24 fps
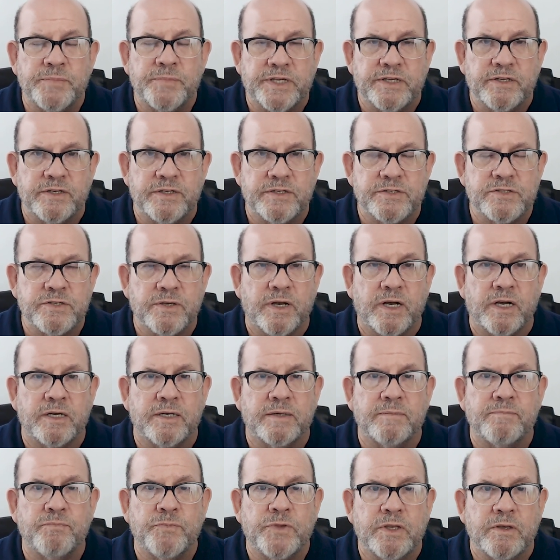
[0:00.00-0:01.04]
because
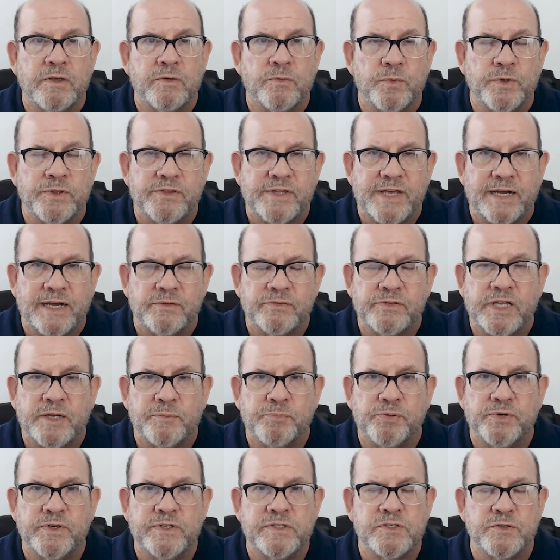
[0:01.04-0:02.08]
um, without
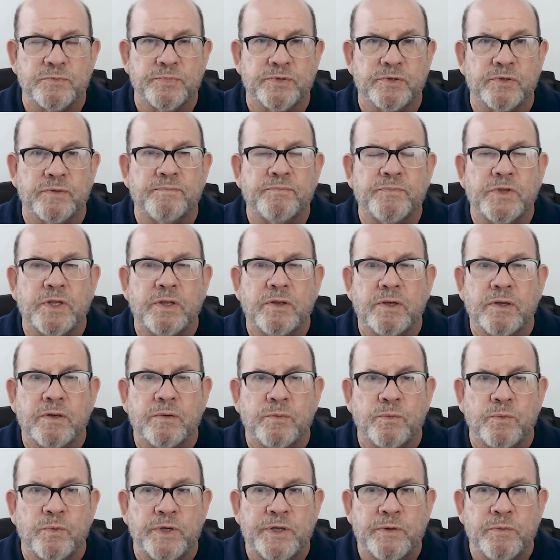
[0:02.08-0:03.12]
that principle,
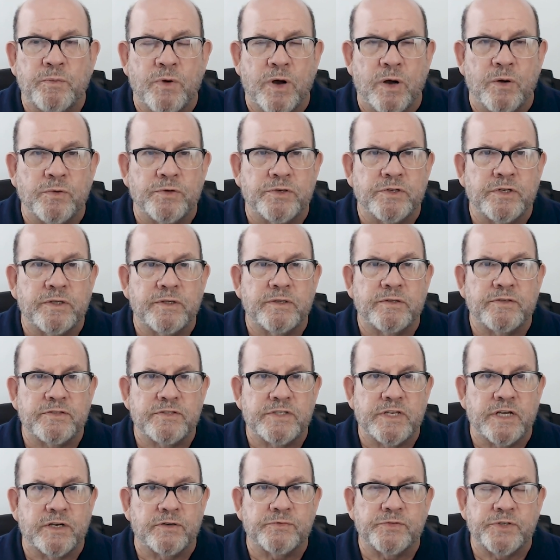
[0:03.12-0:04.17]
we won't
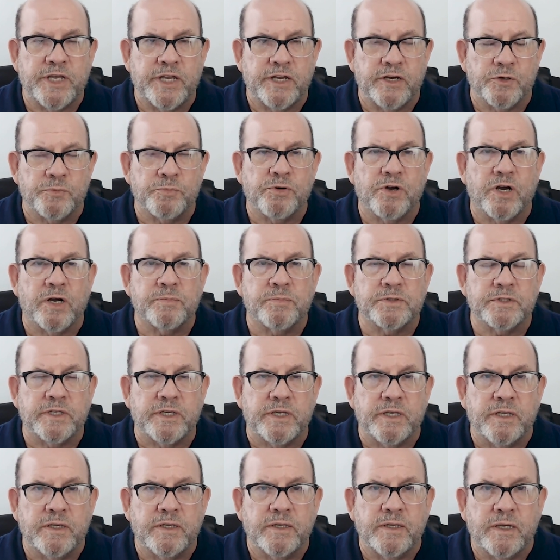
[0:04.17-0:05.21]
self-care
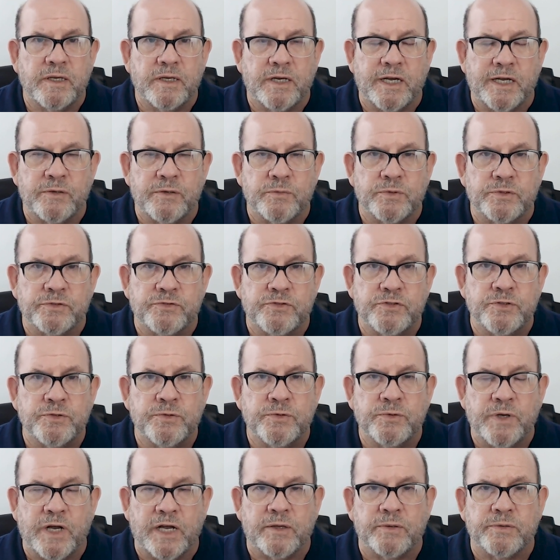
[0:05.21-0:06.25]
properly. I will
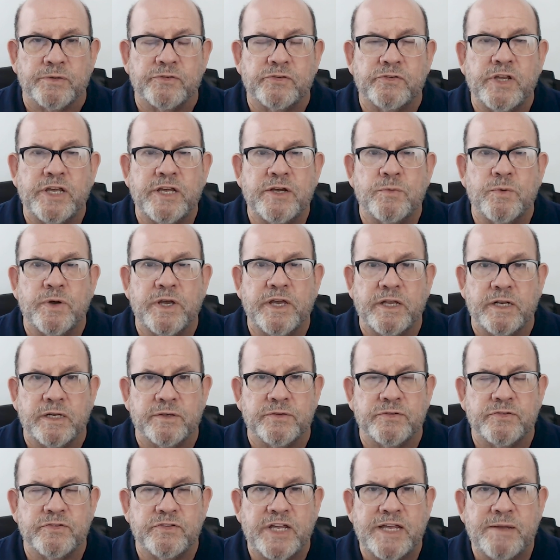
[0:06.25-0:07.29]
do, I will stay away and
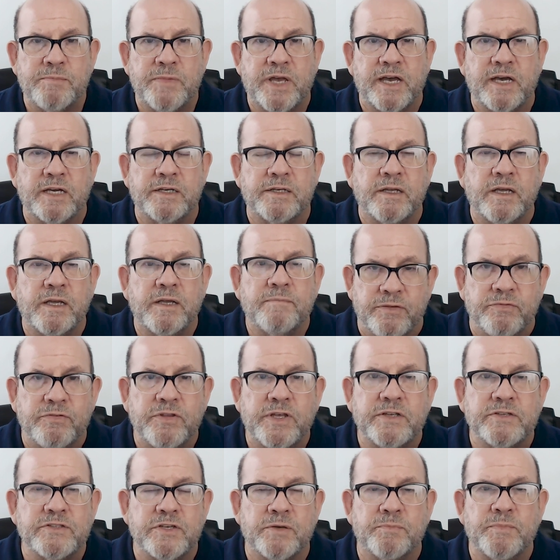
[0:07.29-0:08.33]
I'll stay mad. I
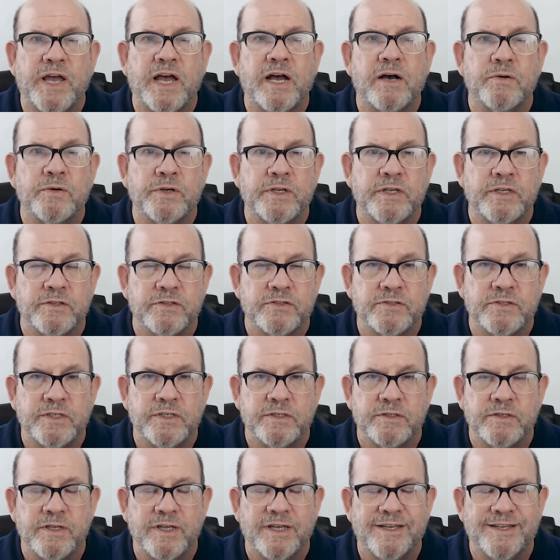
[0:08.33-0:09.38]
think somehow it's,
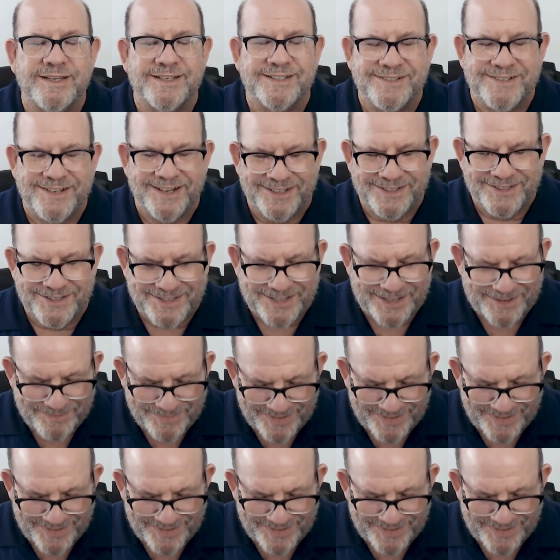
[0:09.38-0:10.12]
it, it does